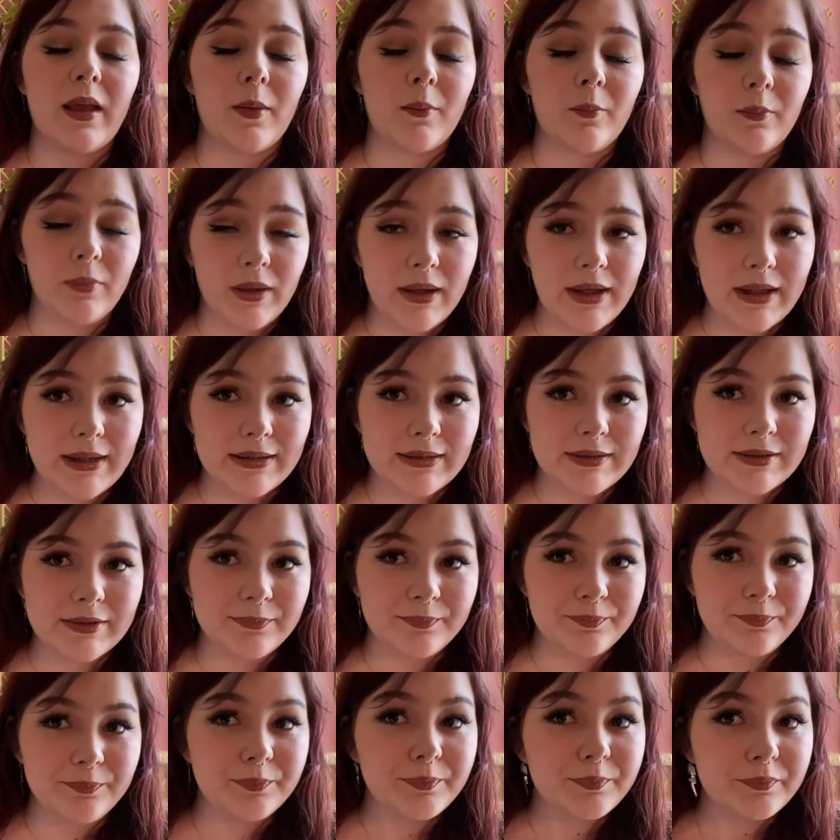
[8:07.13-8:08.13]
But
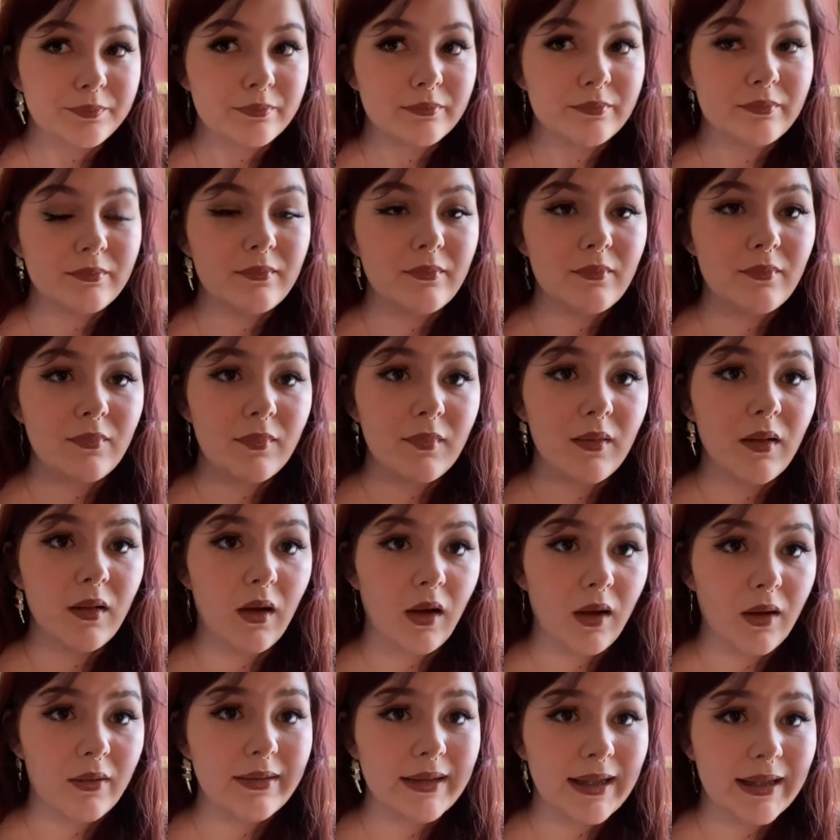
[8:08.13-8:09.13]

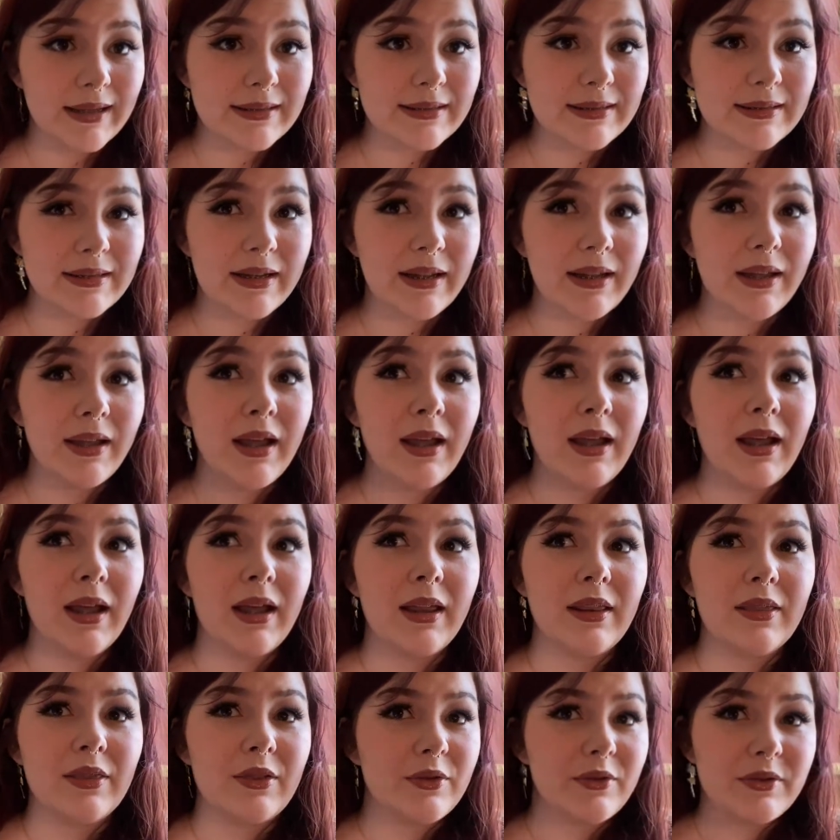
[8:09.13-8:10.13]
on Etsy,
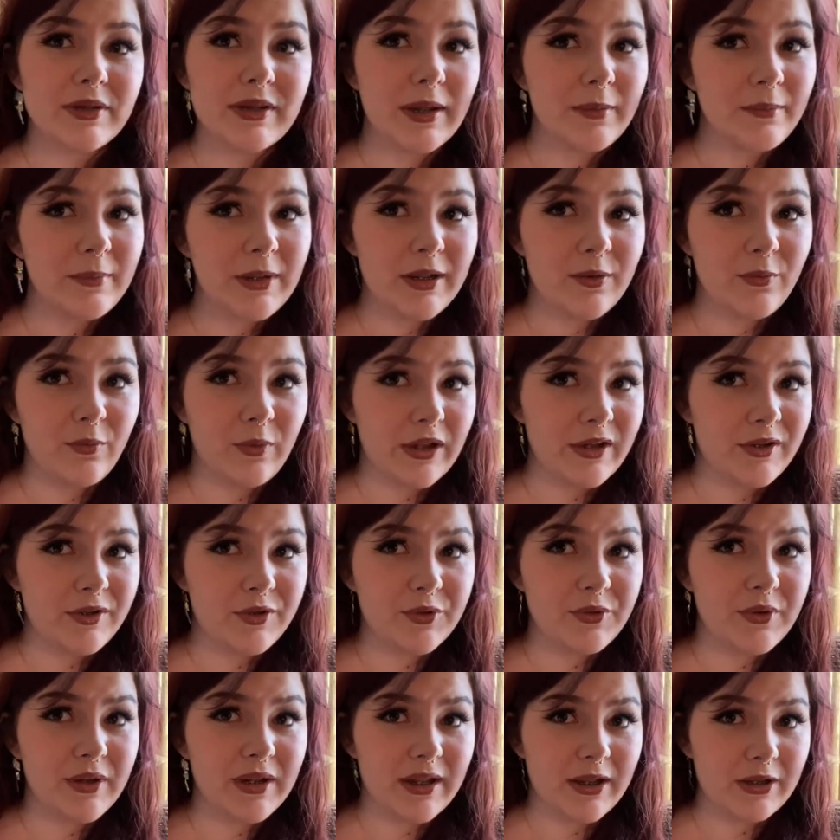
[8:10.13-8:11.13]
there's not many ways you
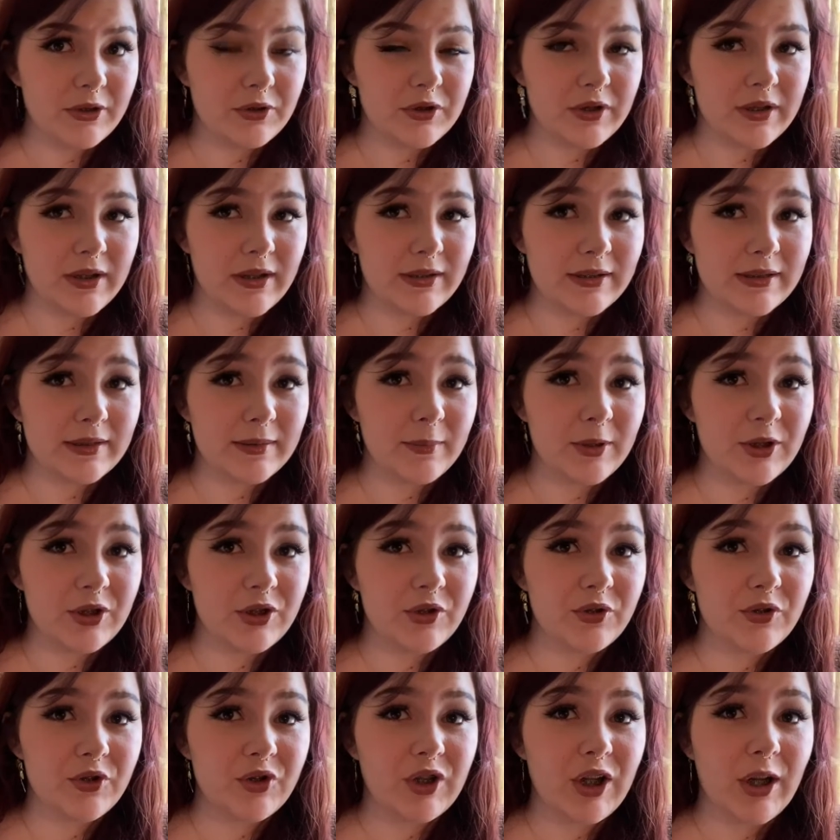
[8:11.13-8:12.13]
can actually customize
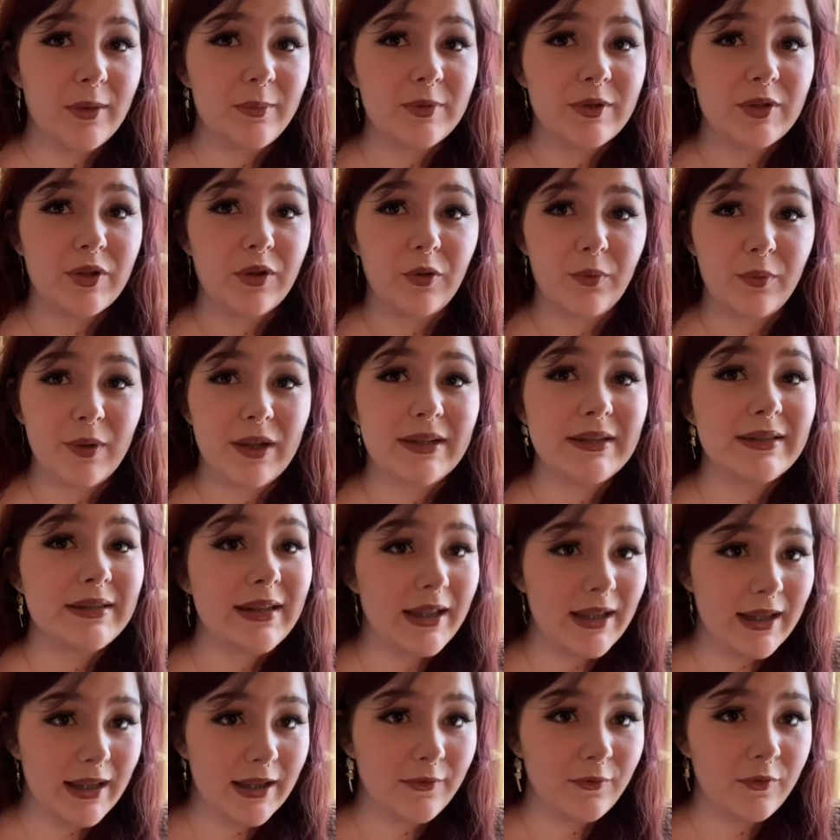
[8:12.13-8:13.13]
your shop. So the ways they
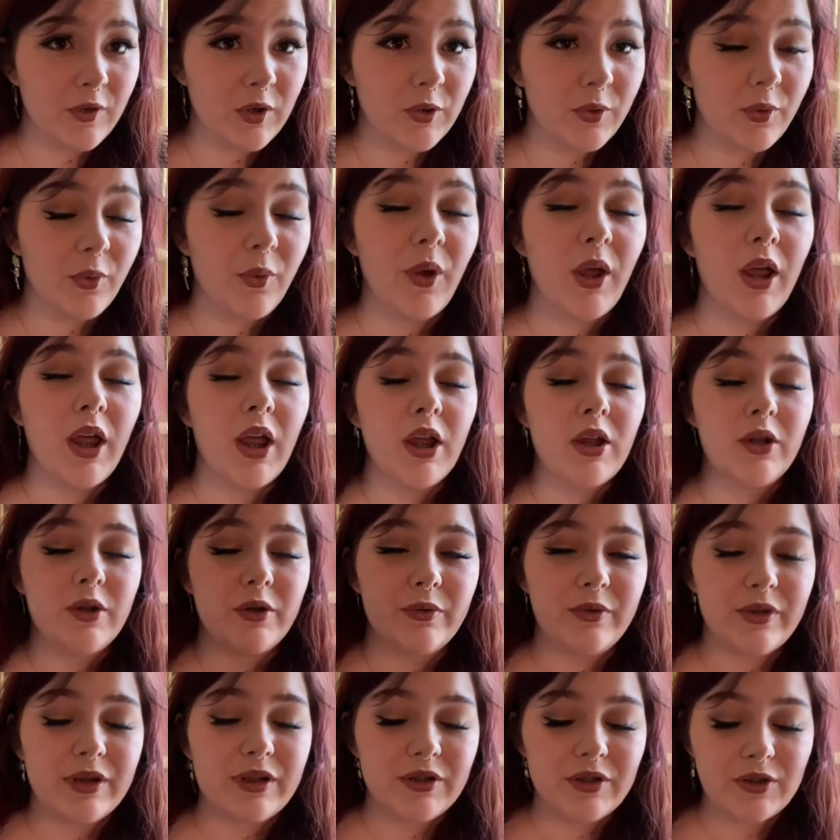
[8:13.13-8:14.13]
give you, you
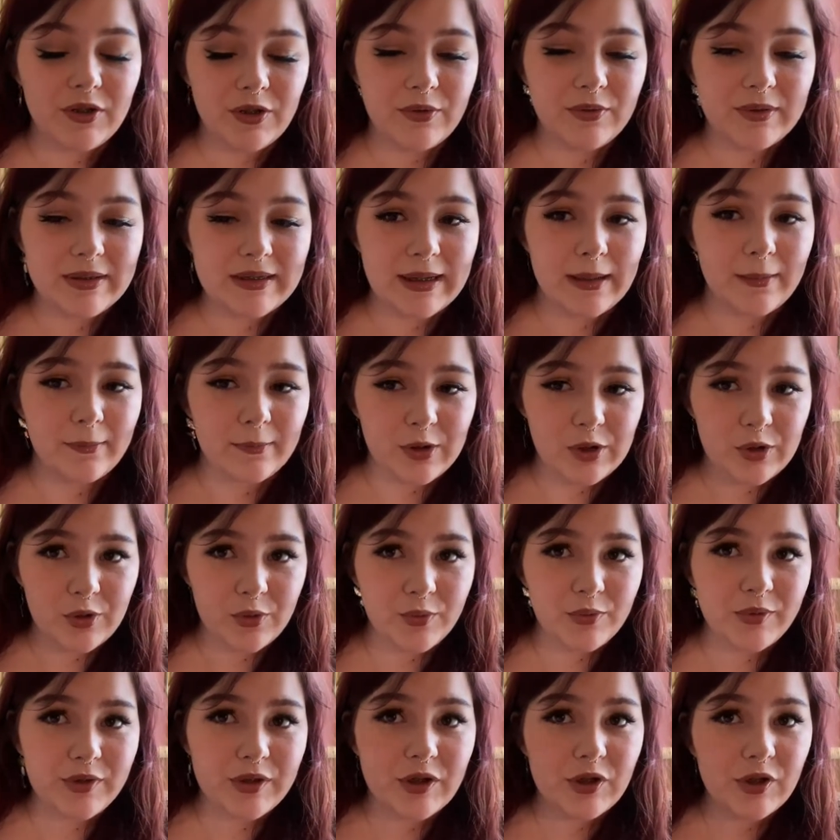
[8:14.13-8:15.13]
need to use them.
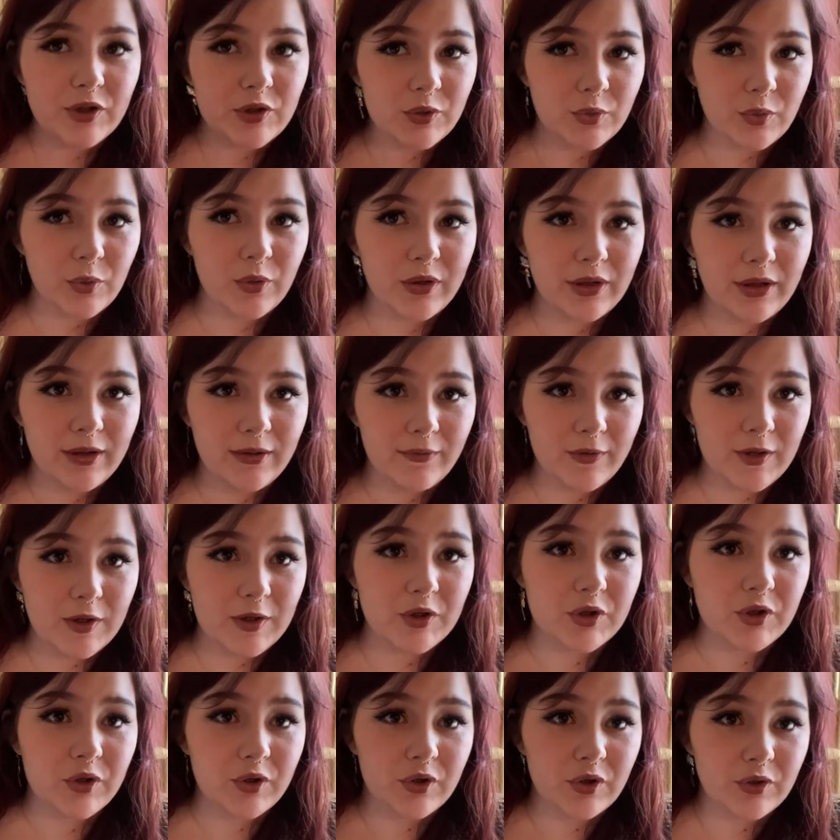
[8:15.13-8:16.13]
Use the sorting
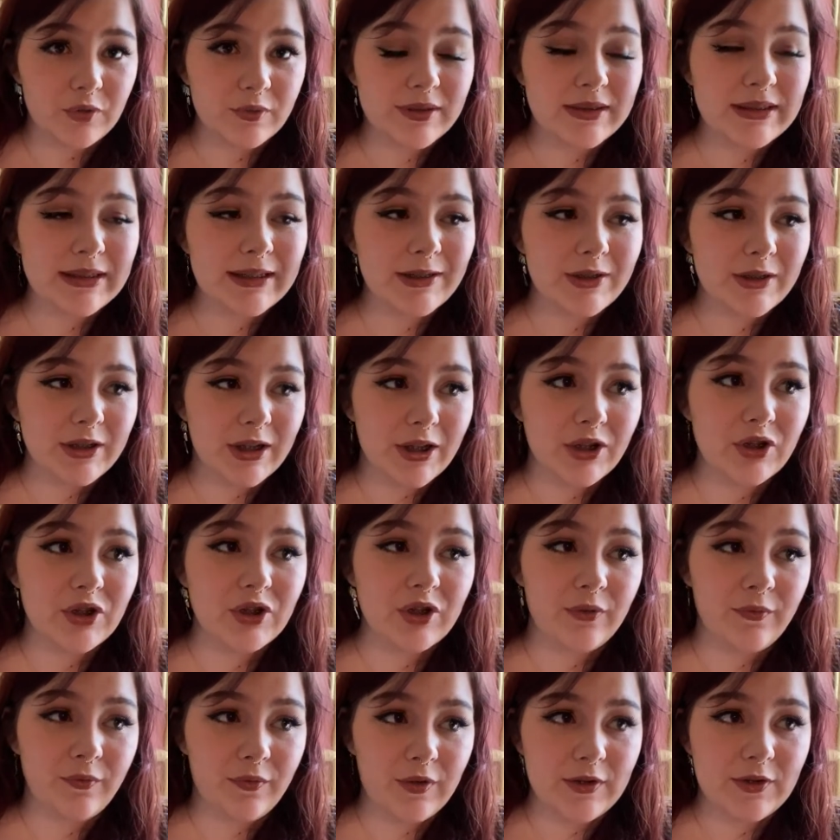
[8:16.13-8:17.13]
feature, use the
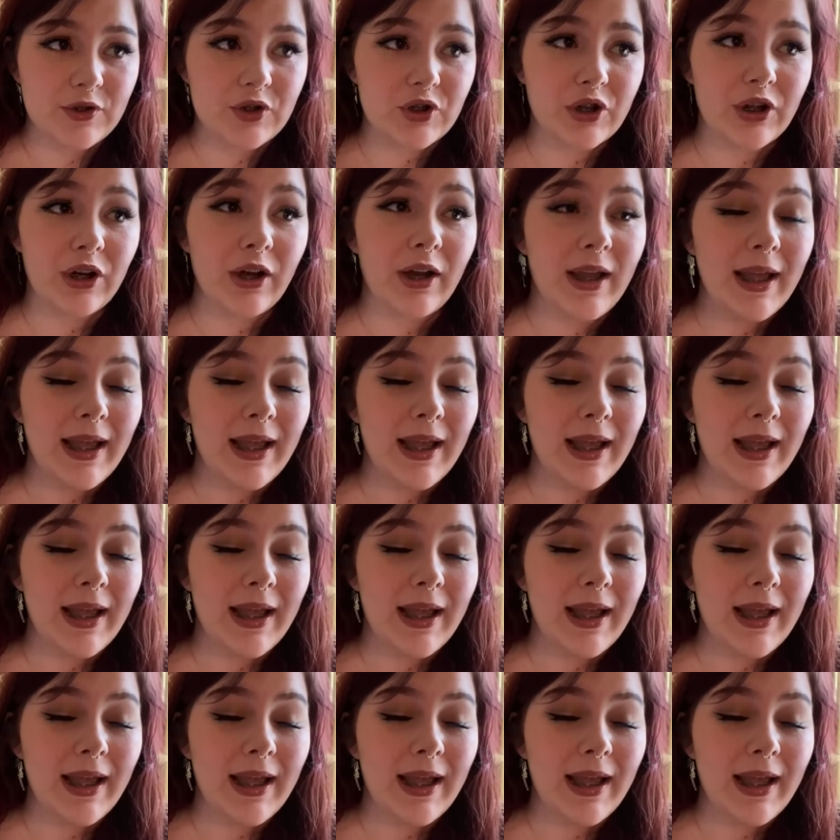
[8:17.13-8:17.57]
section feature.